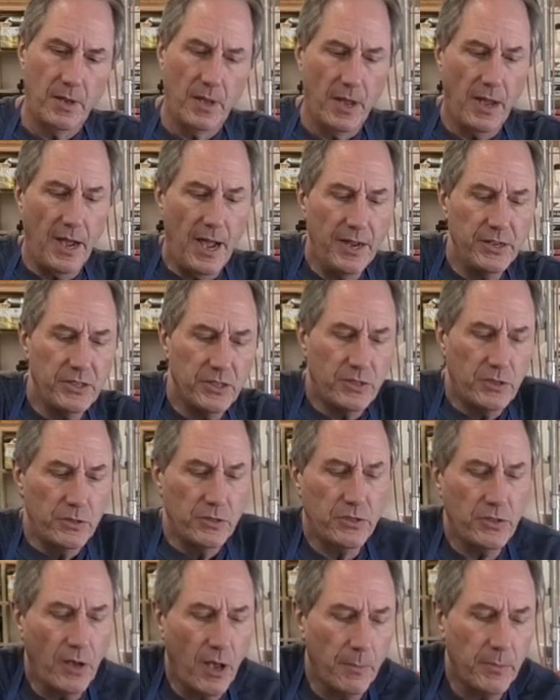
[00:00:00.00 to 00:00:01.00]
I just, you
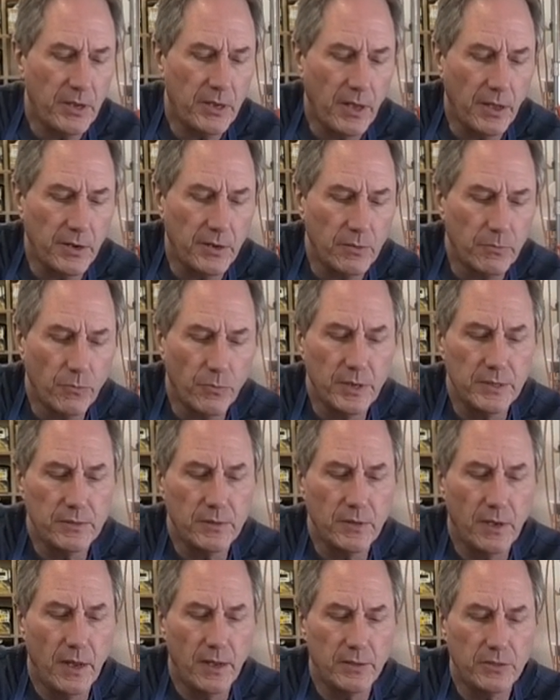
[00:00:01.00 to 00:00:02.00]
saw me kind
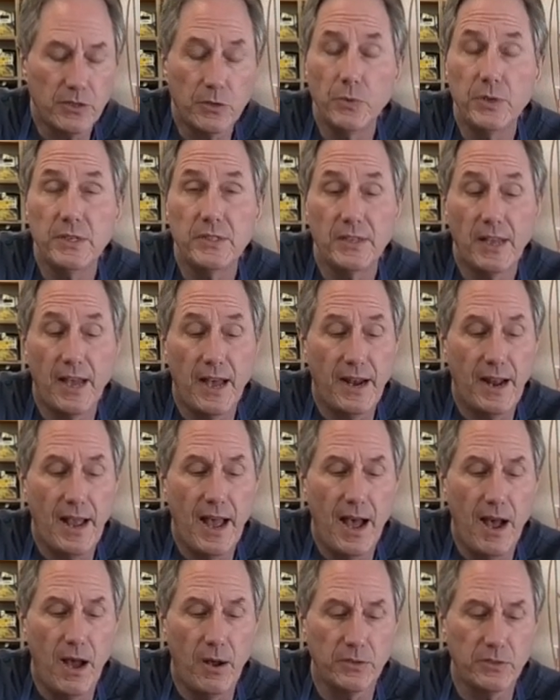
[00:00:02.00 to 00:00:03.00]
of uh, squeeze that
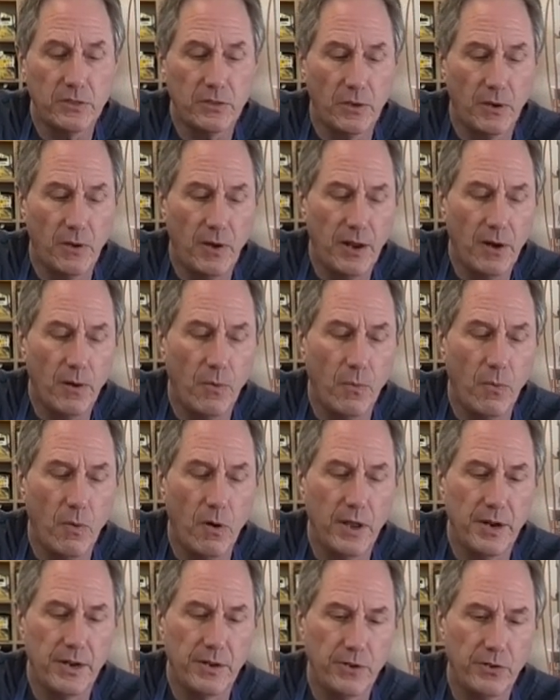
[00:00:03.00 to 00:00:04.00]
out. So I don't
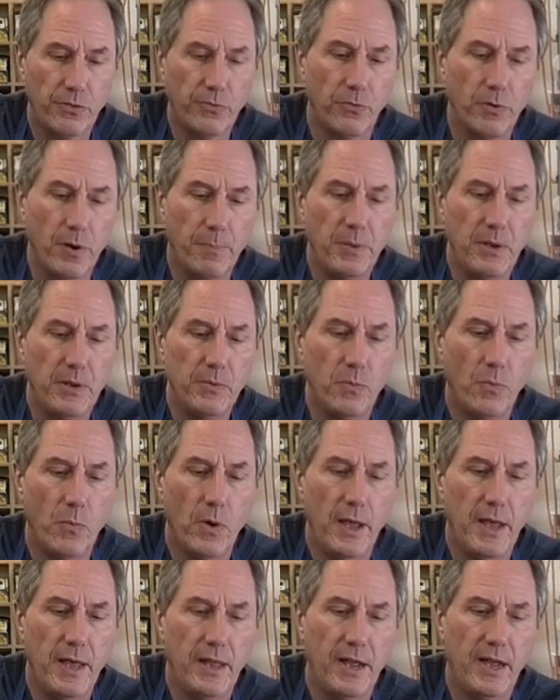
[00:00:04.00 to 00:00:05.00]
want it dripping
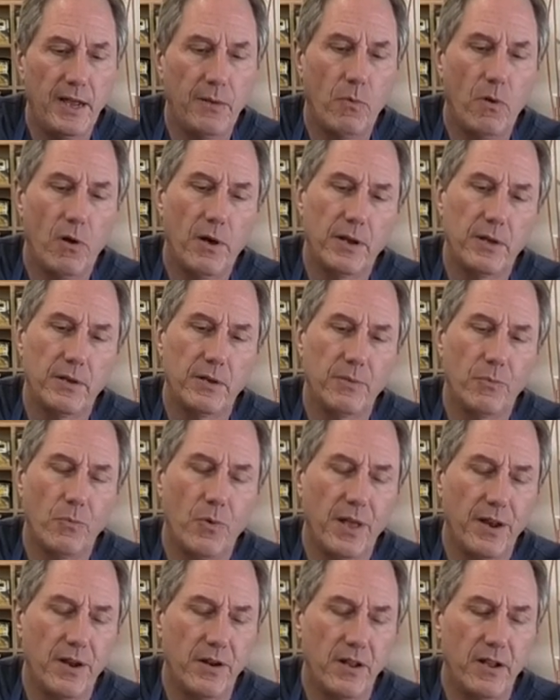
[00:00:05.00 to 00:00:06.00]
wet. I want it
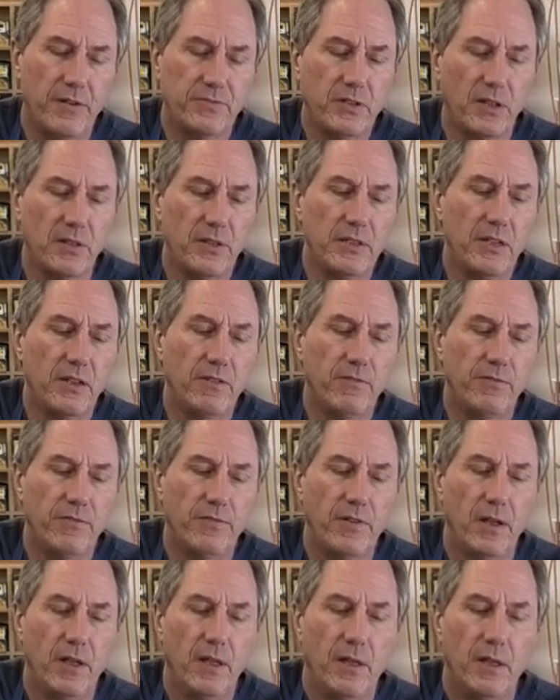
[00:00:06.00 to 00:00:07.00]
wet enough to leave
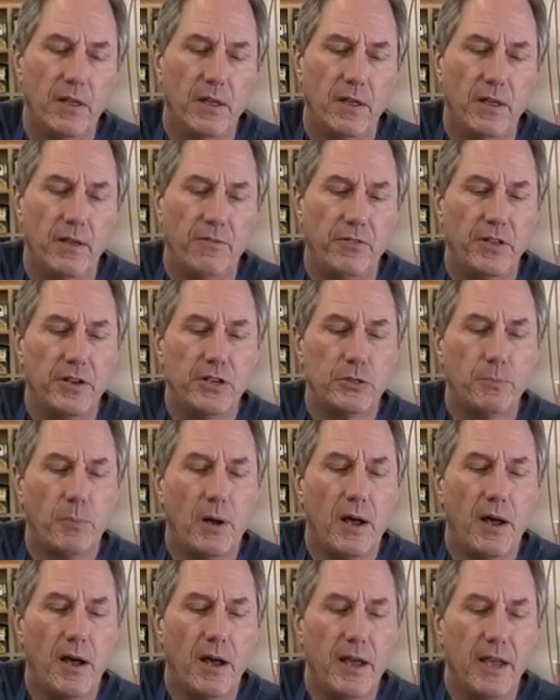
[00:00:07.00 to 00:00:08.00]
finish
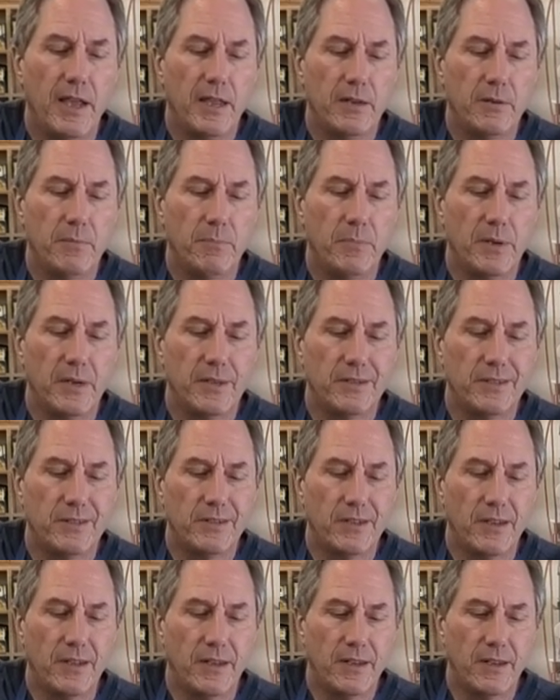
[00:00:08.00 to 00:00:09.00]
behind,
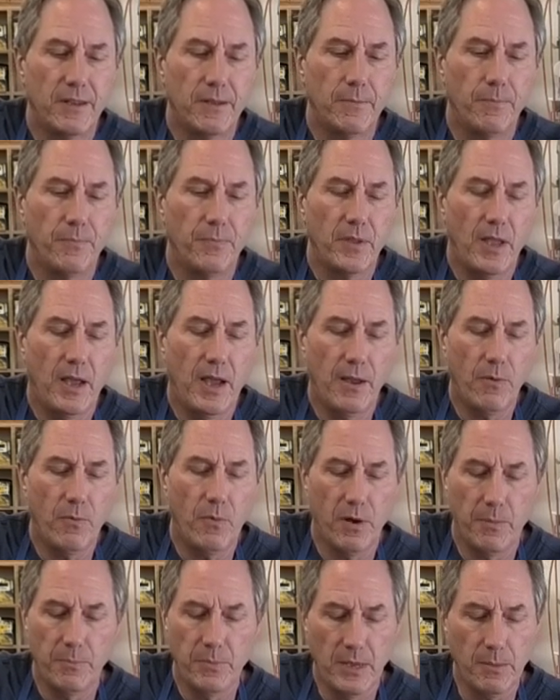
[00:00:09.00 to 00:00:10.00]
but uh, I
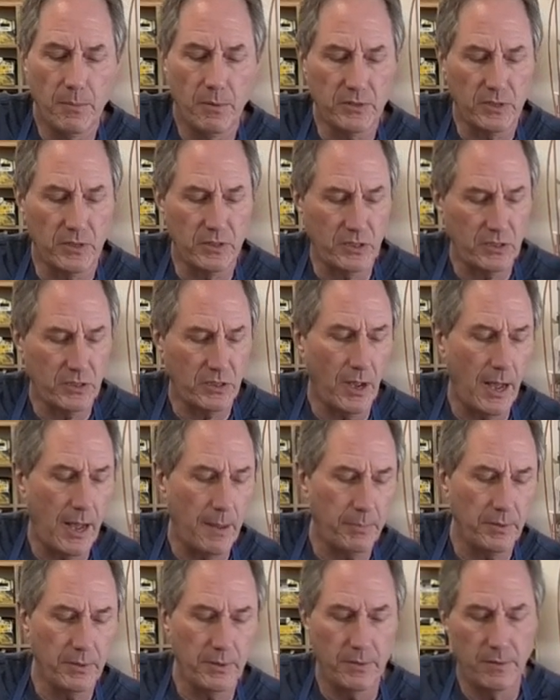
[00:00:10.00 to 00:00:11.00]
want to be able to
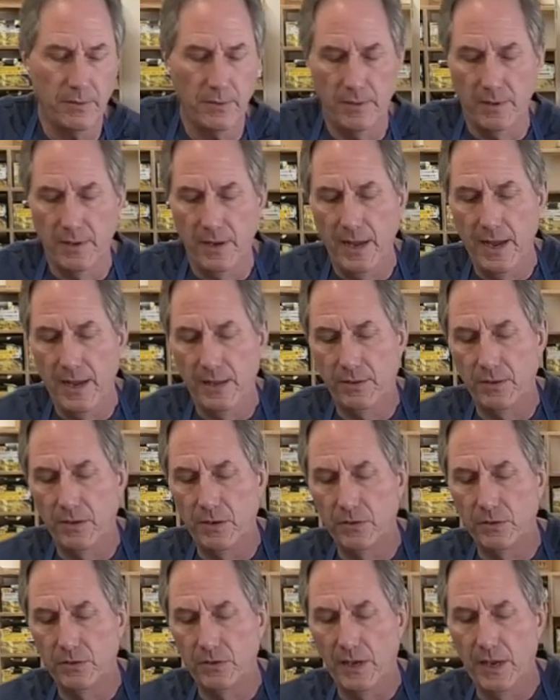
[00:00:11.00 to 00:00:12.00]
stop it at
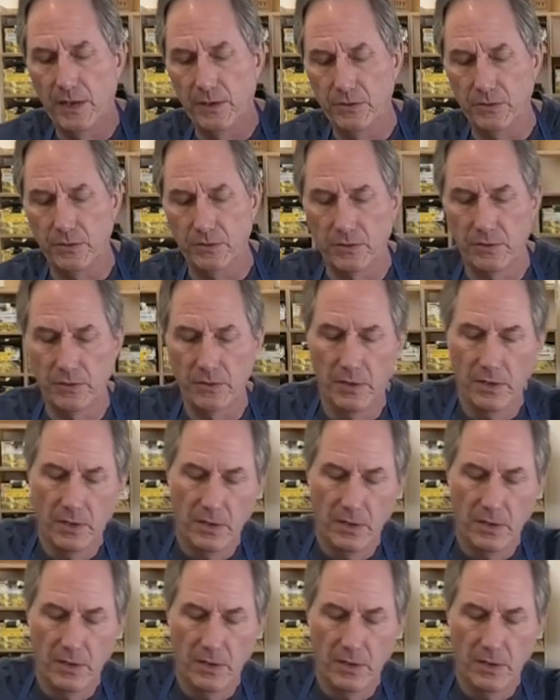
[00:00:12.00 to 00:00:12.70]
these edges.